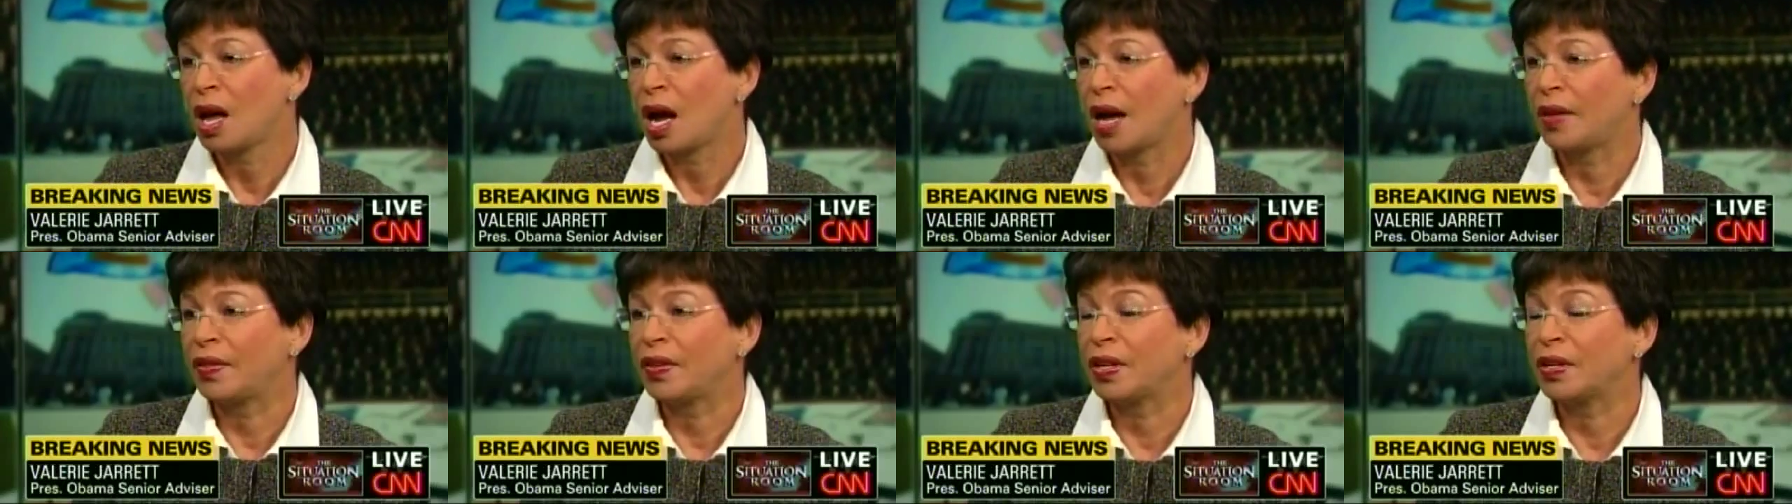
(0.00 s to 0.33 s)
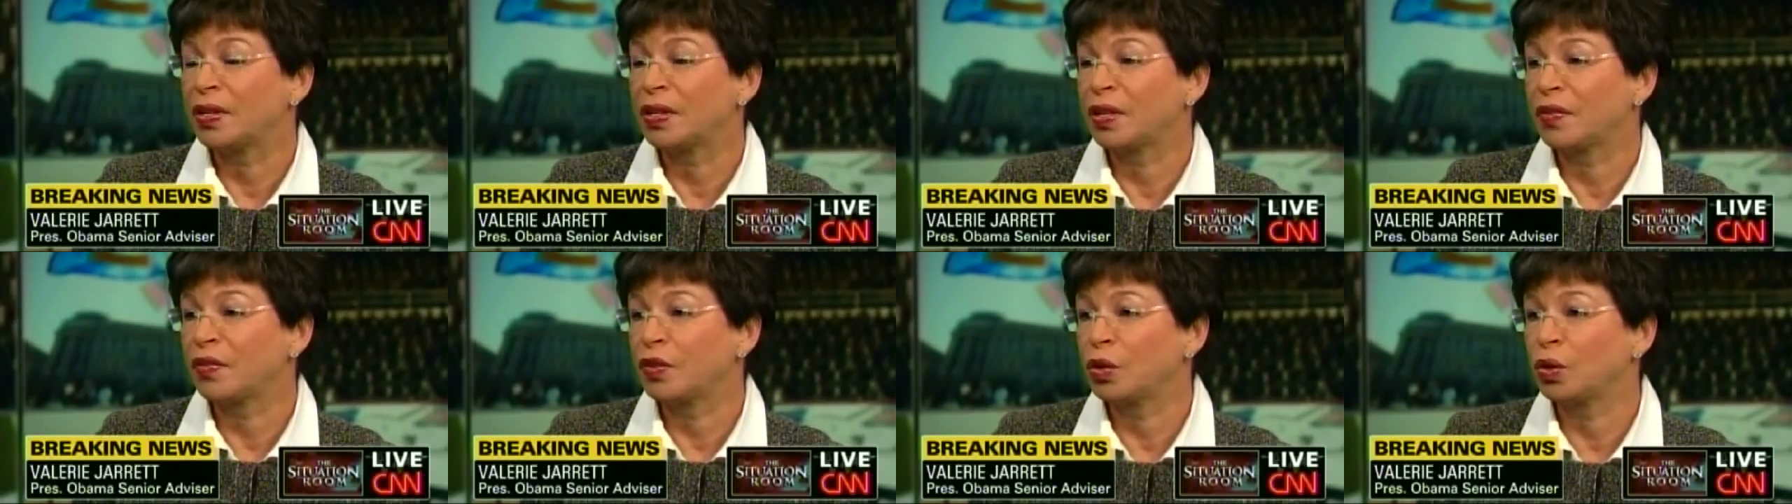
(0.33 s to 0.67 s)
I
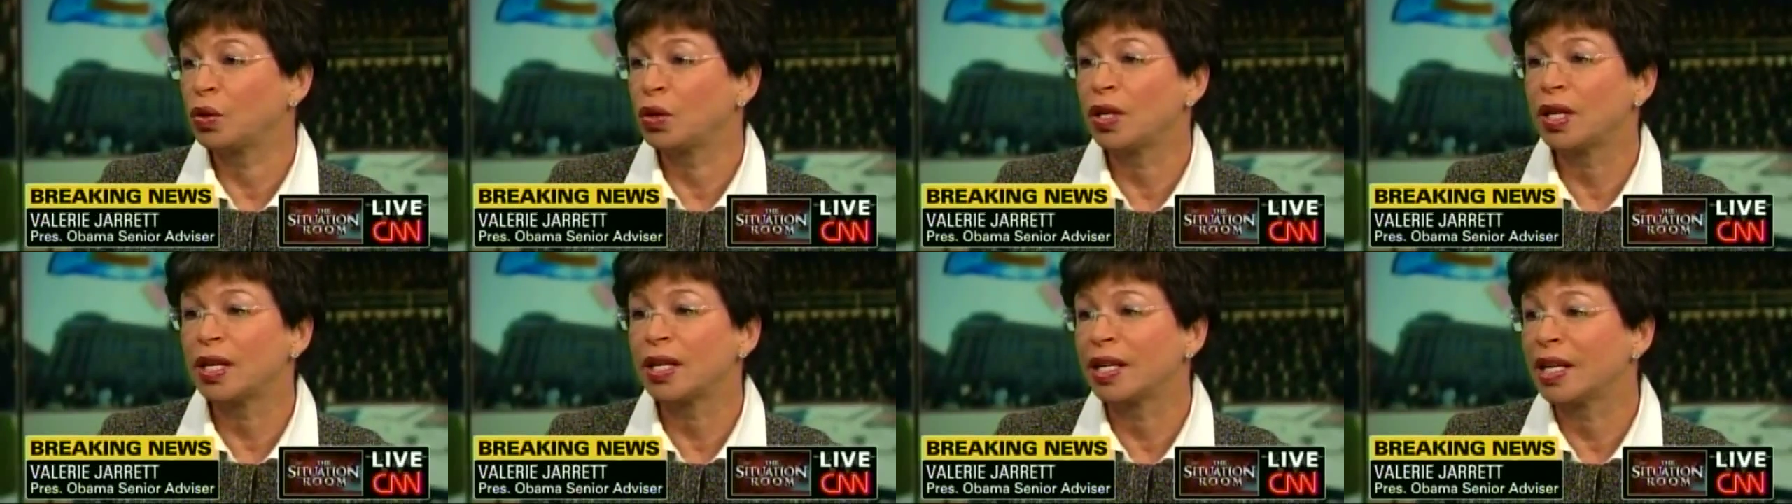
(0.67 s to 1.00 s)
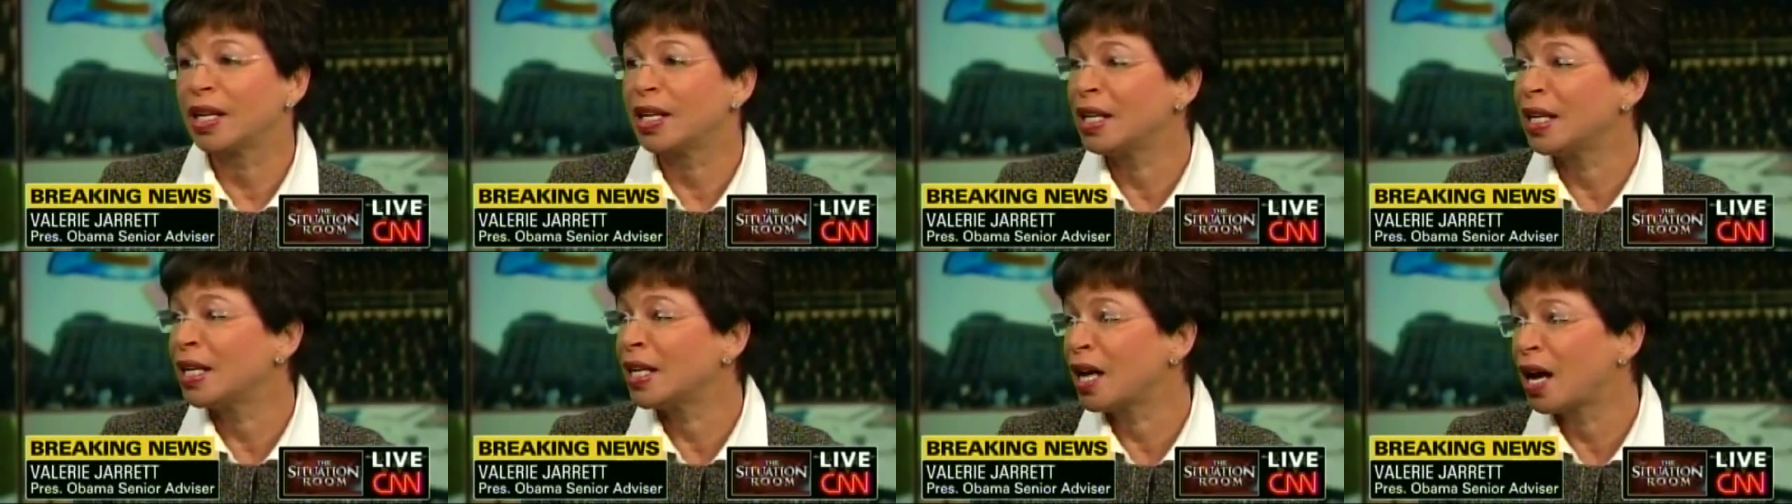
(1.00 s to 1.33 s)
think if you look at
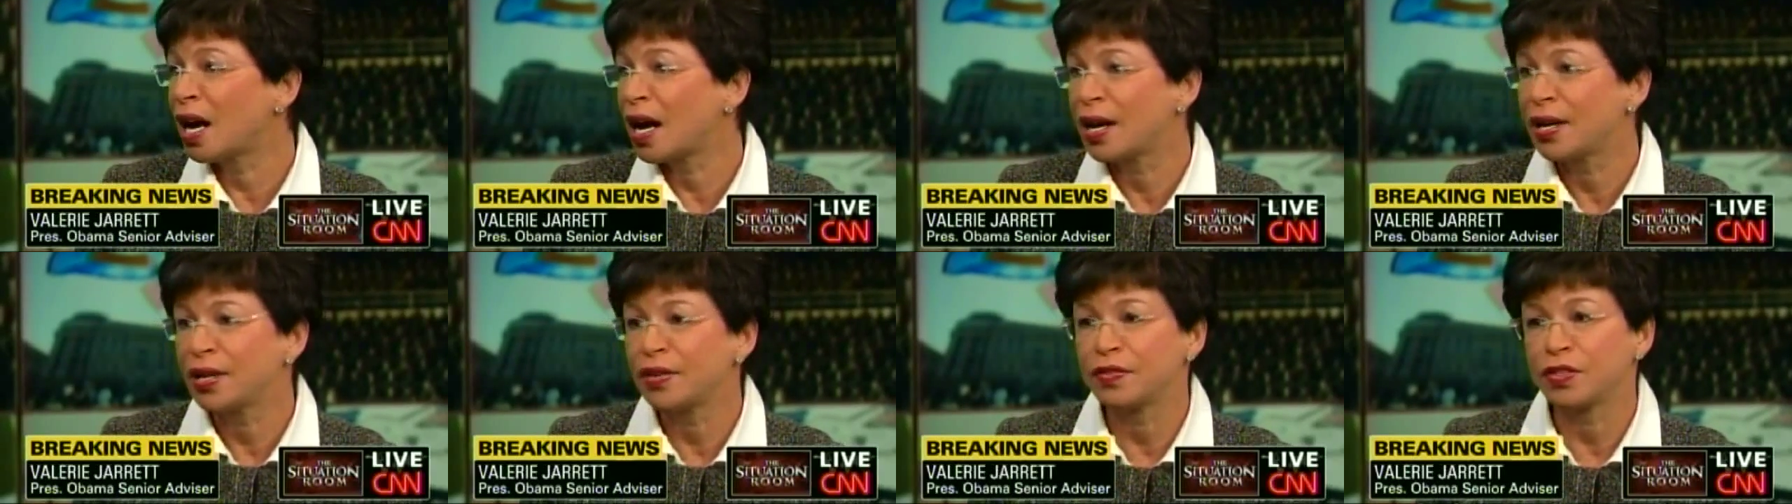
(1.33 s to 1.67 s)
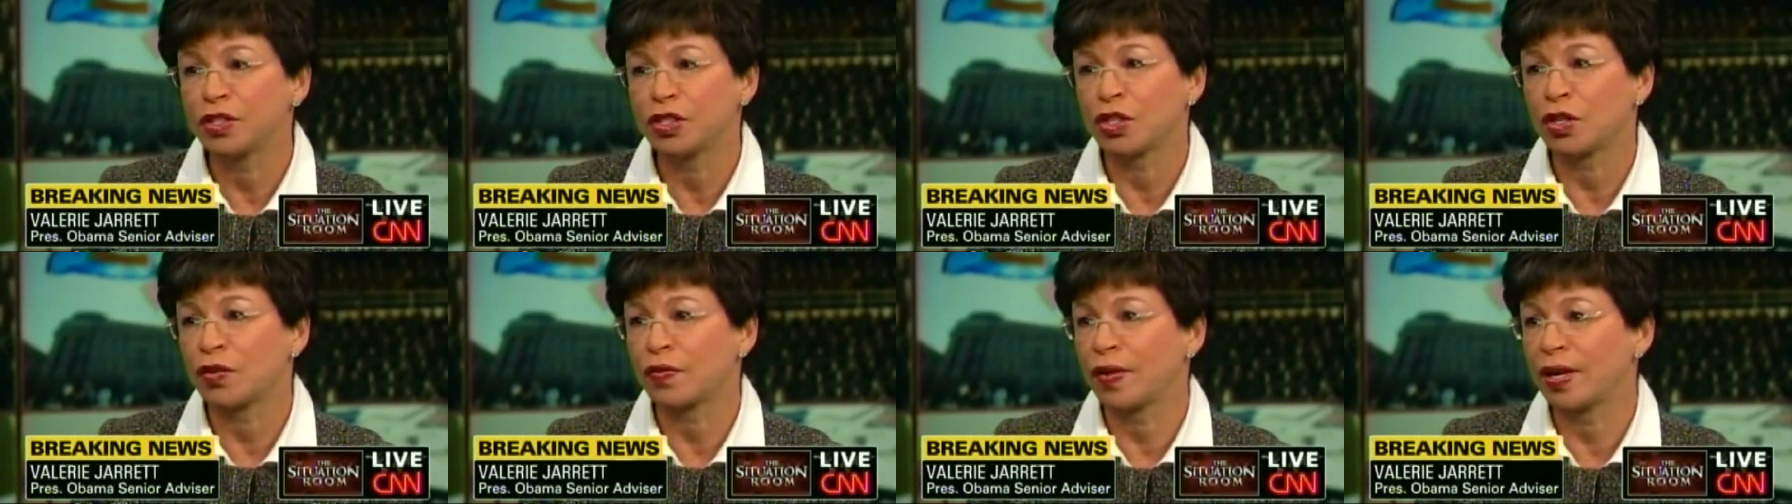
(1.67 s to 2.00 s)
any kind of
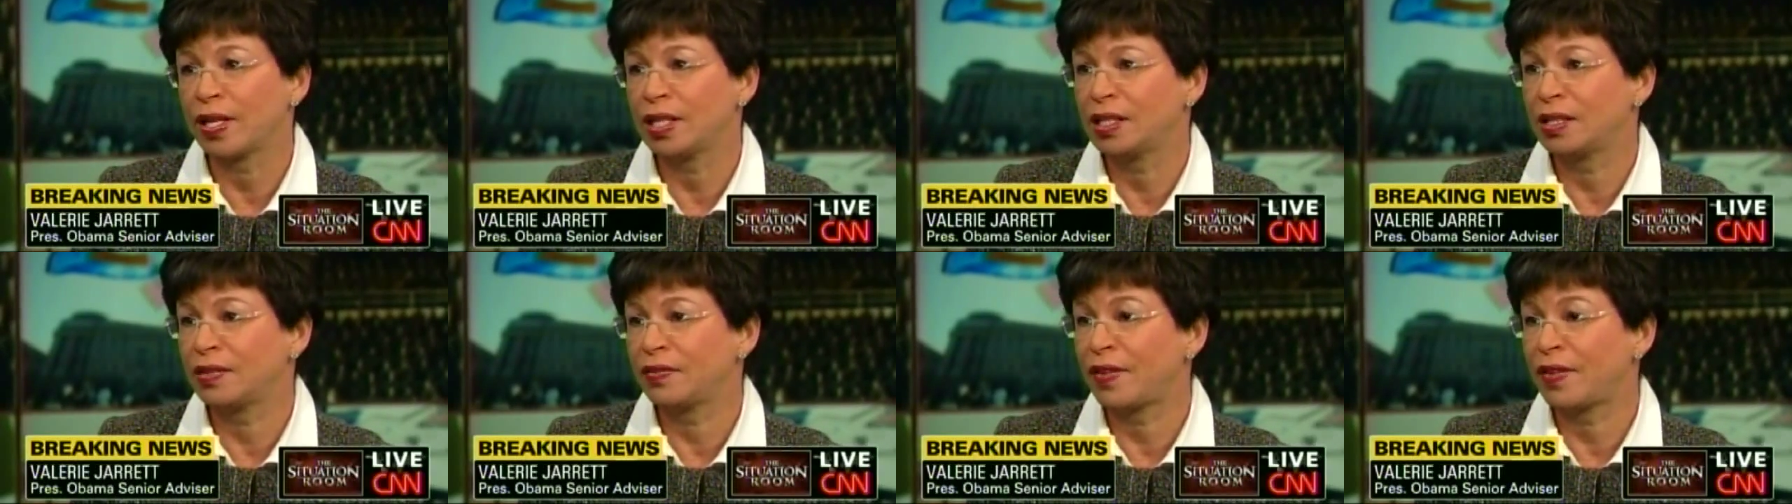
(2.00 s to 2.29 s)
surveys,